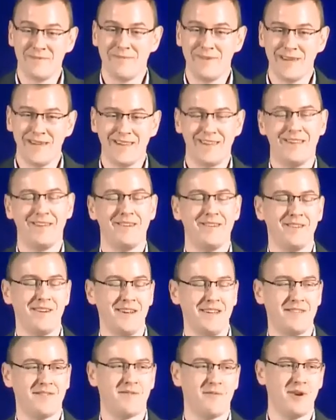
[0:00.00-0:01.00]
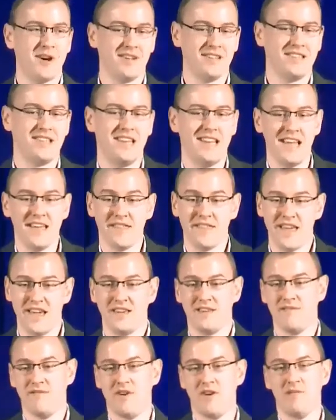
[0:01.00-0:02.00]
to be here as well today.
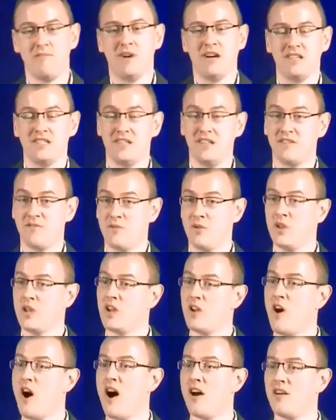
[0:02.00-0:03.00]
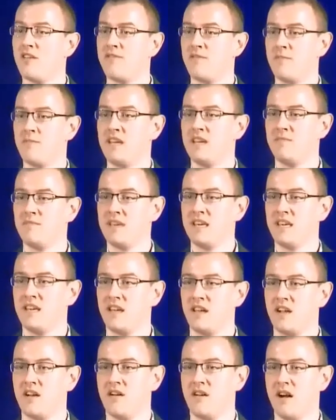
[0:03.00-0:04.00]
Thank you very much. It's really an honor for me to be
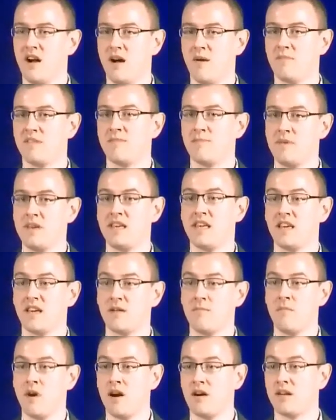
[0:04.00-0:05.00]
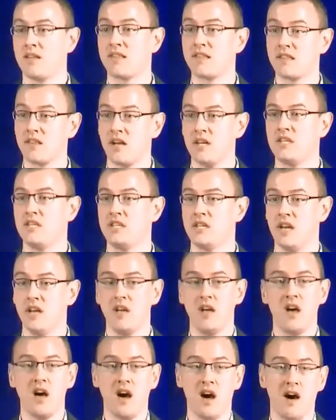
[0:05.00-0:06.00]
here speaking among such
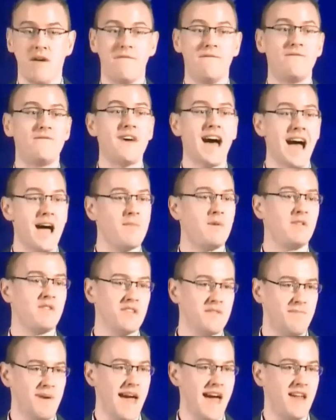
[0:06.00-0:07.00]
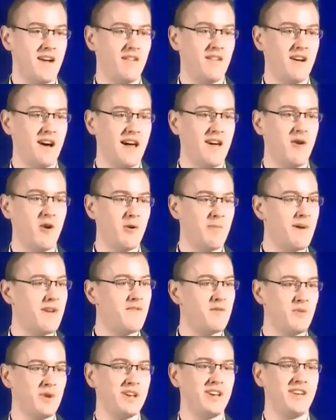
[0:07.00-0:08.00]
a fabulous panel. I hope
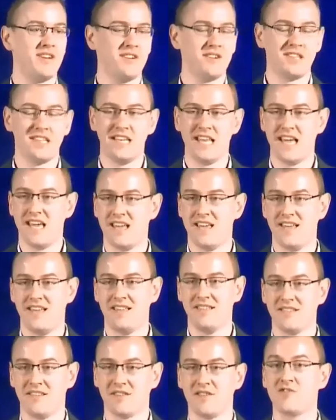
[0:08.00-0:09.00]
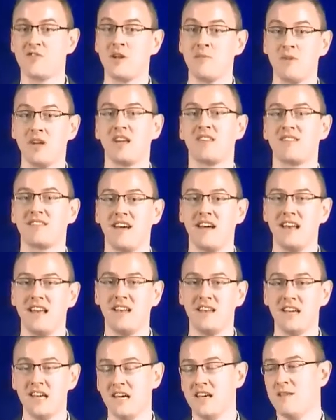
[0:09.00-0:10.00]
everyone here today is extremely
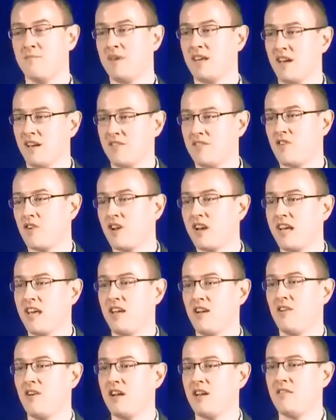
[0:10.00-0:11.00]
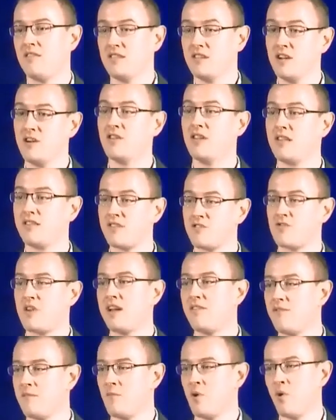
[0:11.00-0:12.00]
excited because you're going to hear it literally
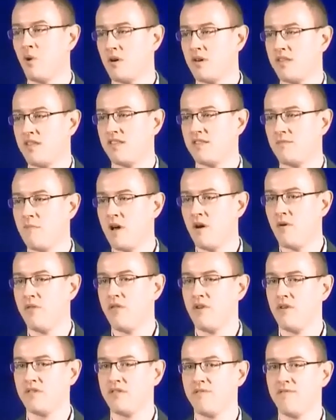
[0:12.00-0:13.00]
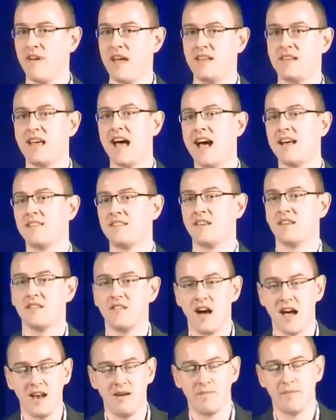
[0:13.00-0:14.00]
straight from the horse's mouth. There's a fantastic
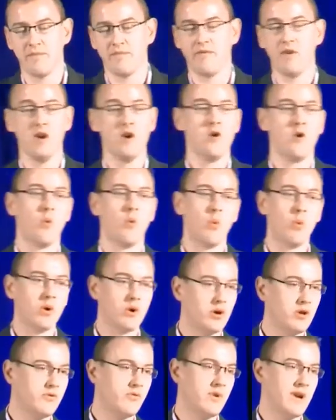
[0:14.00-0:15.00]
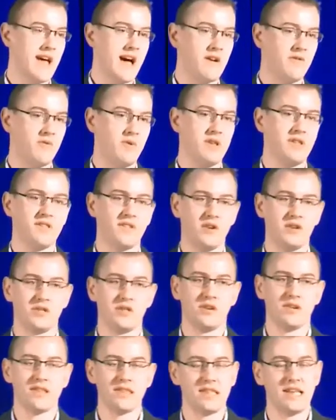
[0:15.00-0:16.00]
lineup of world-renowned
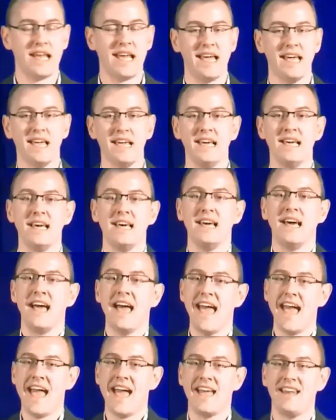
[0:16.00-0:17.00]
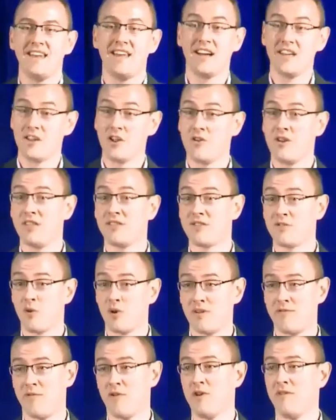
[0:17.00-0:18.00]
researchers today, and you're in
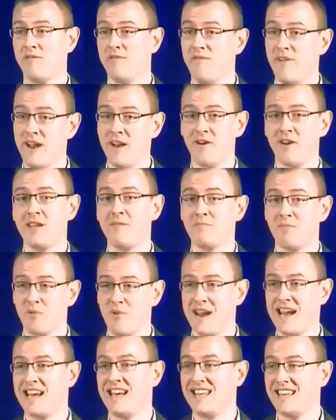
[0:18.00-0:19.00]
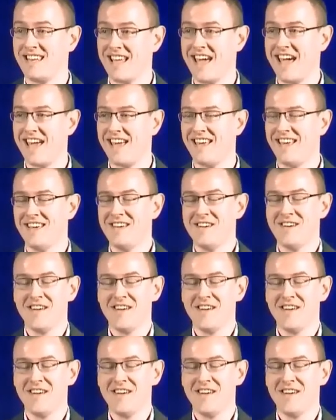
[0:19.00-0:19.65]
store for a very brainy day.